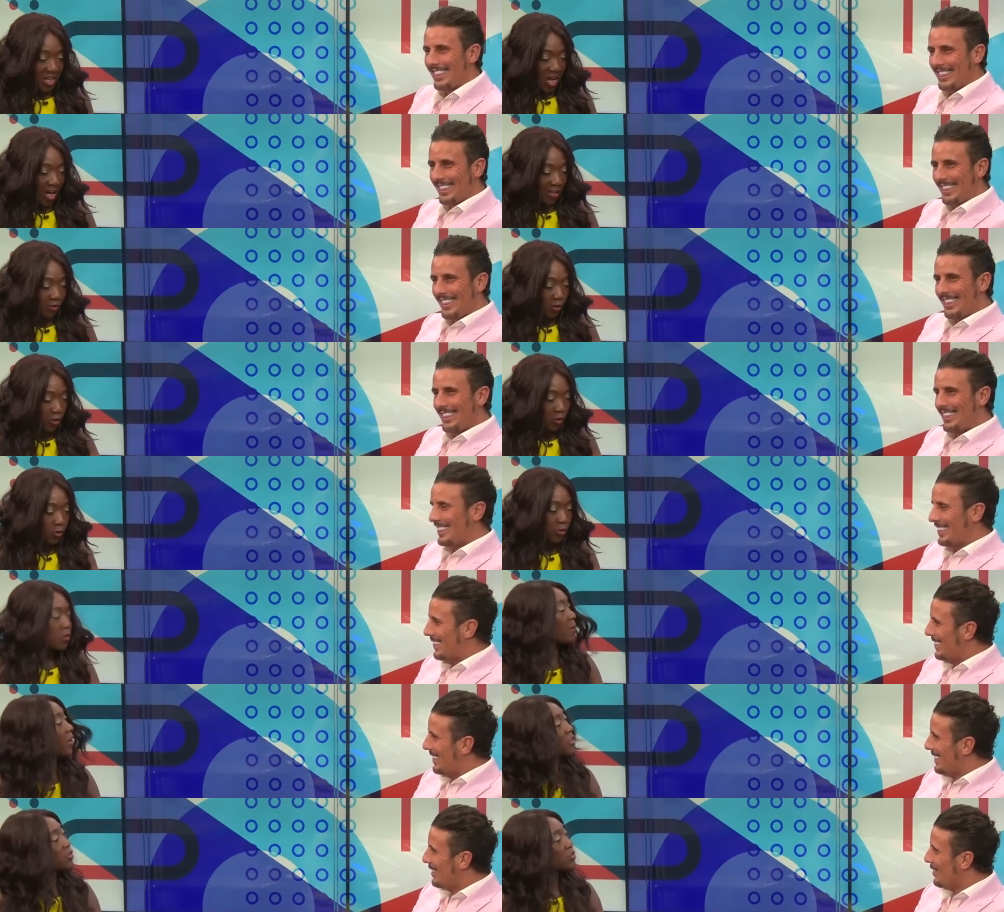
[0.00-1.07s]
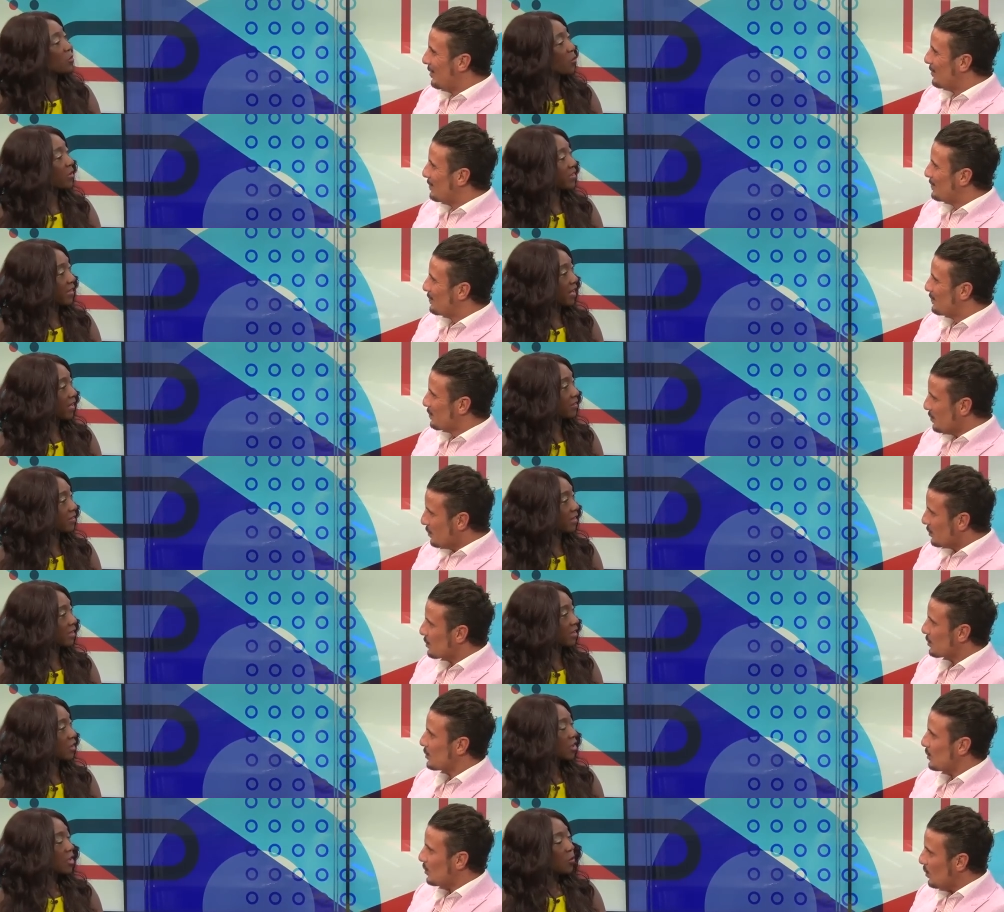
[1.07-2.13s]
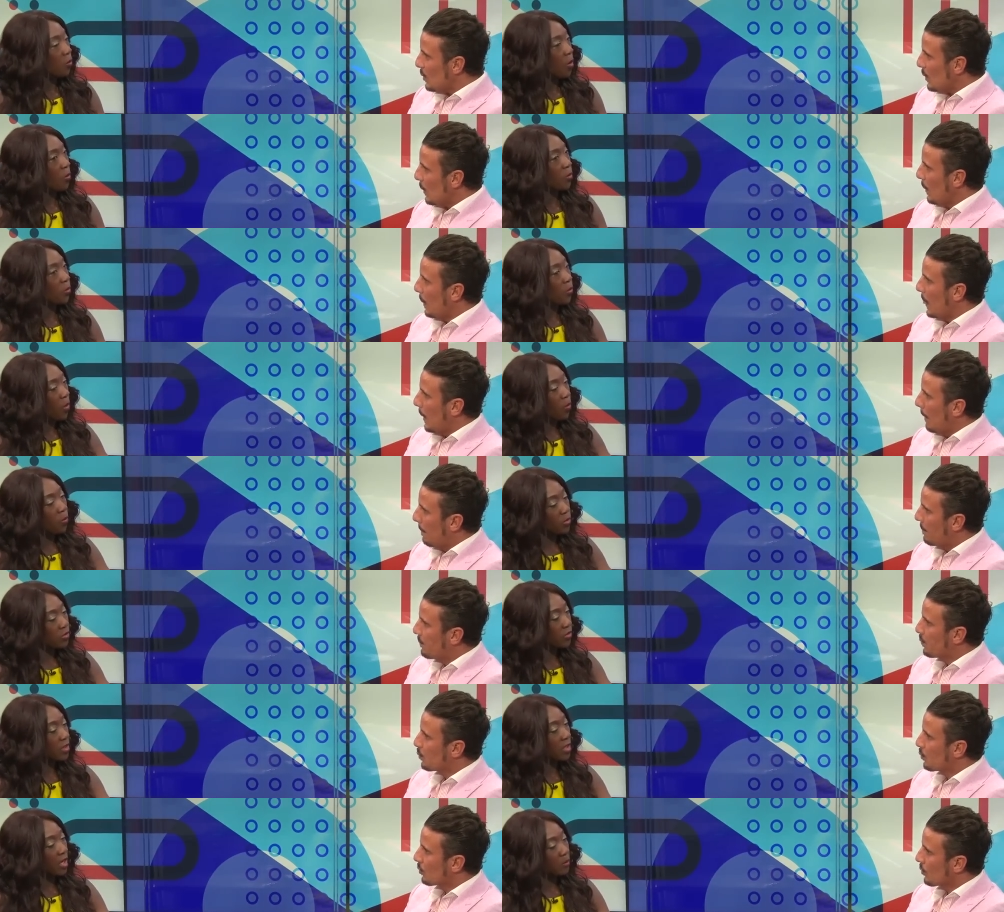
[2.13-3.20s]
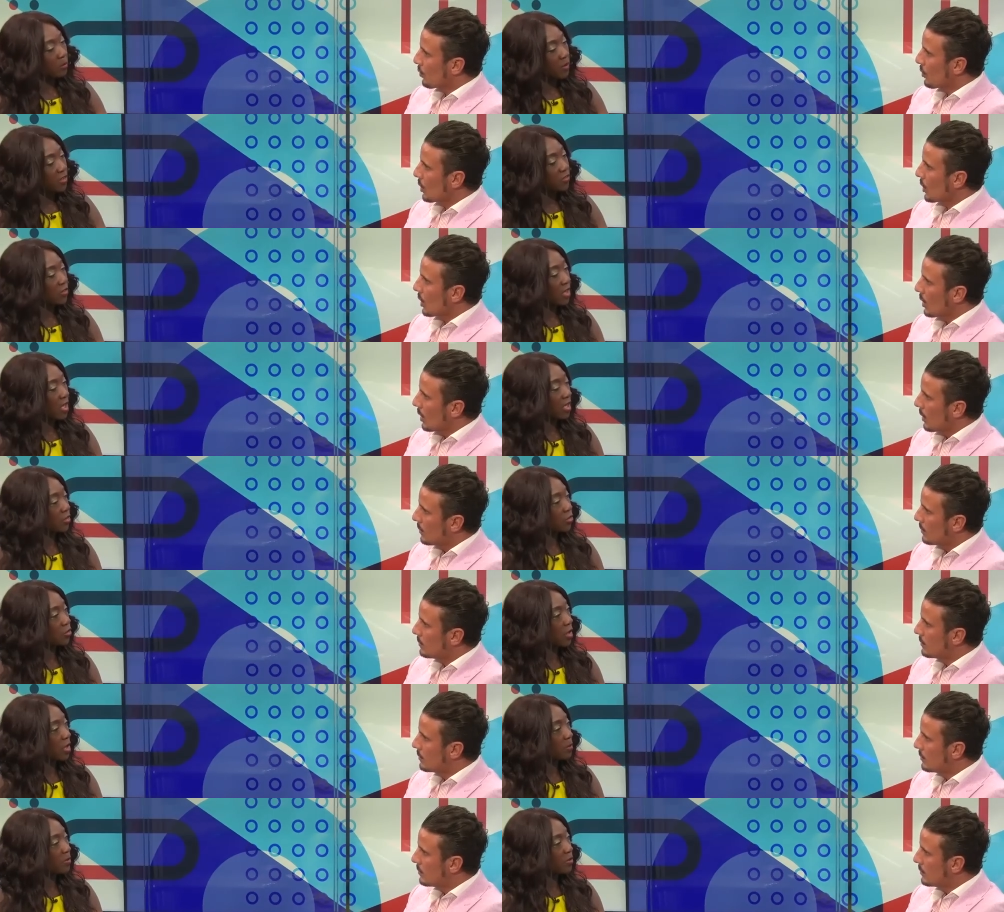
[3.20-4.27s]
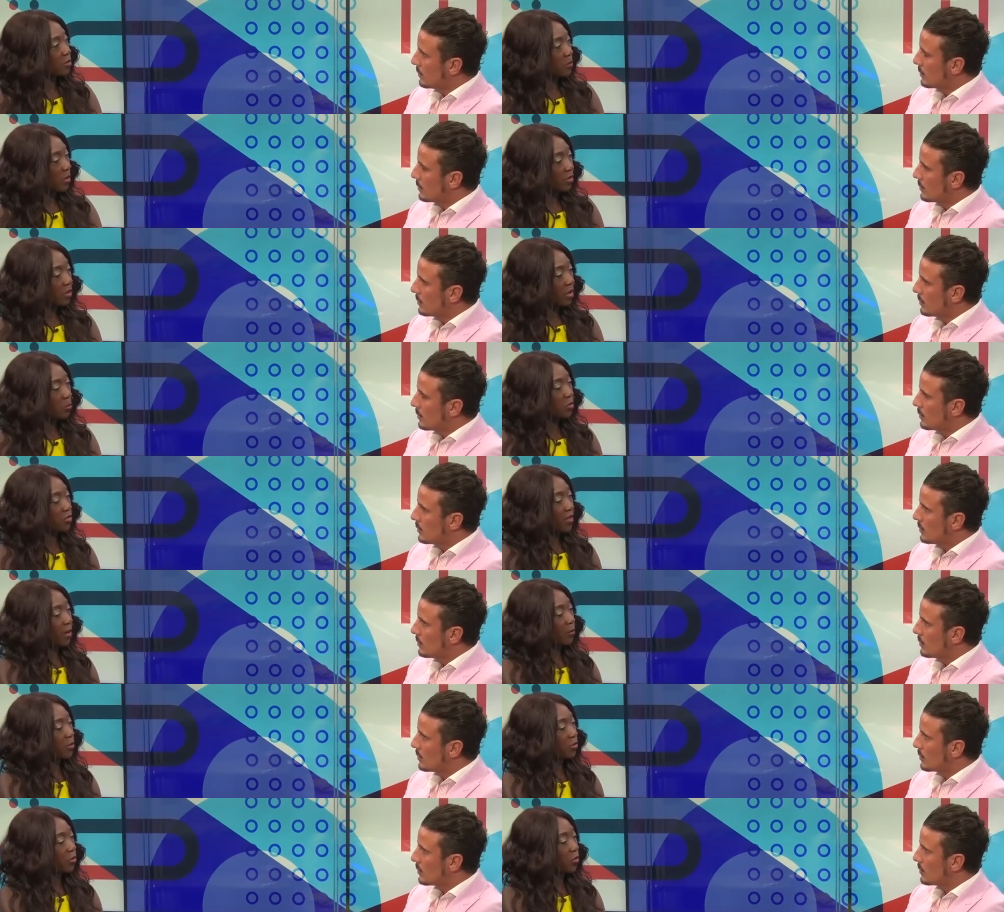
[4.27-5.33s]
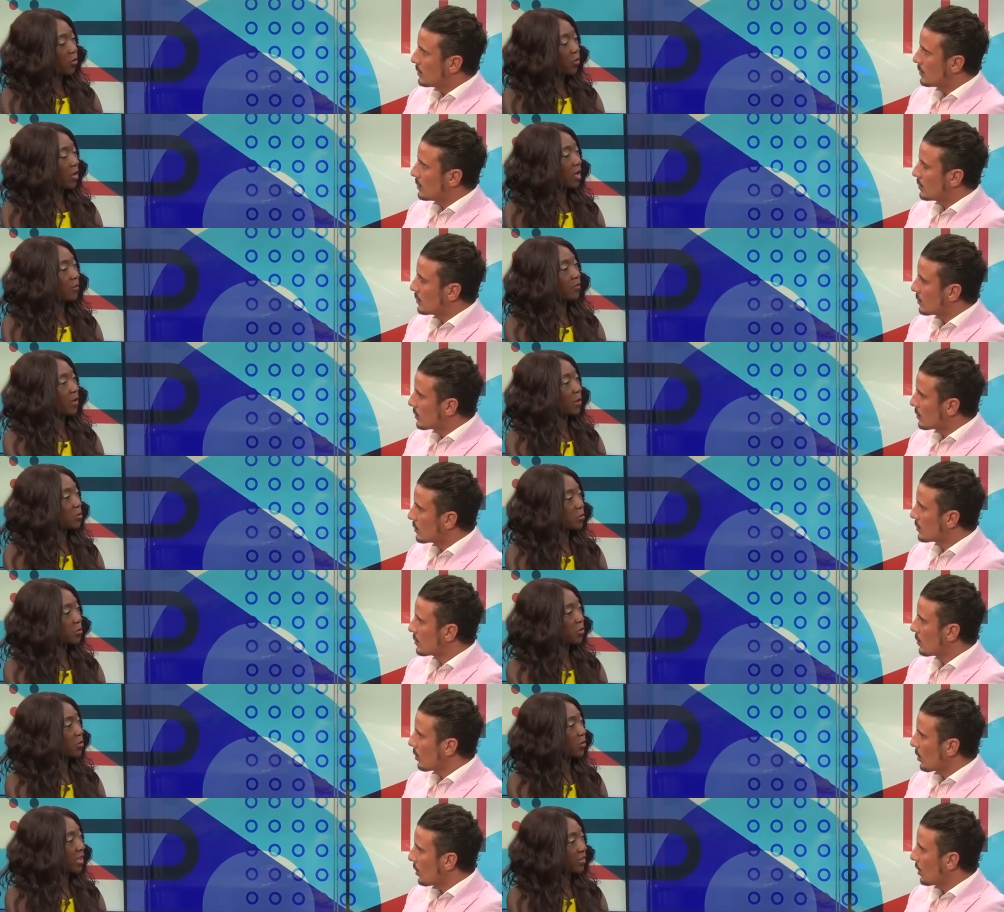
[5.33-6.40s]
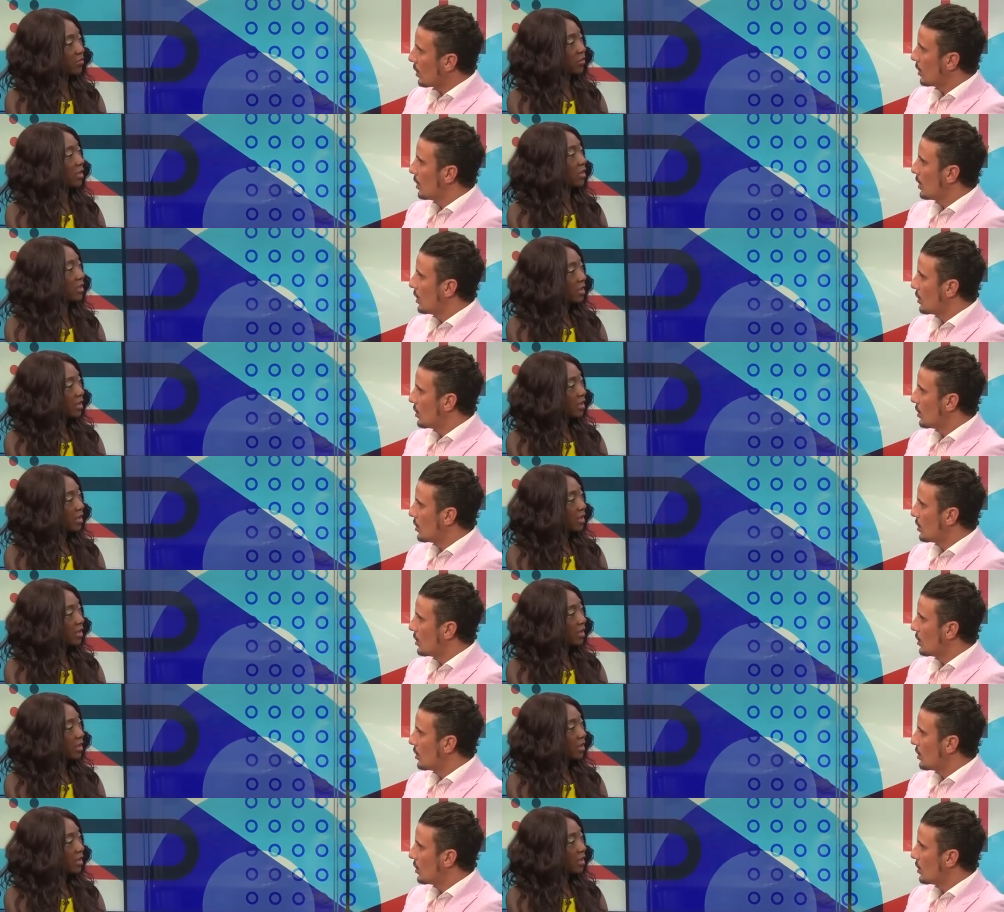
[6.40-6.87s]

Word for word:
Speaker 1: And so you managed to win that thing. What was it like being Sir Alan's business partner? And was that with your heating